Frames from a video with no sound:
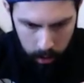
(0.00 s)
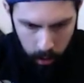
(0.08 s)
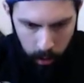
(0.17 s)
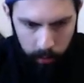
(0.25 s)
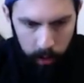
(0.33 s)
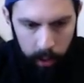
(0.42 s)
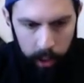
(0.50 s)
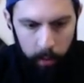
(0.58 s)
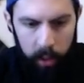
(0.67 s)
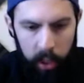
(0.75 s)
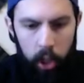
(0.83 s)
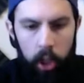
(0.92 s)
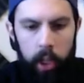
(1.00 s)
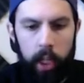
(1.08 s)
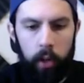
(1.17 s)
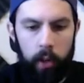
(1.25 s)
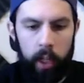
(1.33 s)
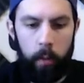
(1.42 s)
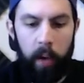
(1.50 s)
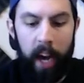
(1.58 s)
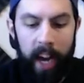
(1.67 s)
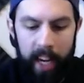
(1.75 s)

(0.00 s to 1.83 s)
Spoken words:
hopefully that'll be good. I don't need to buy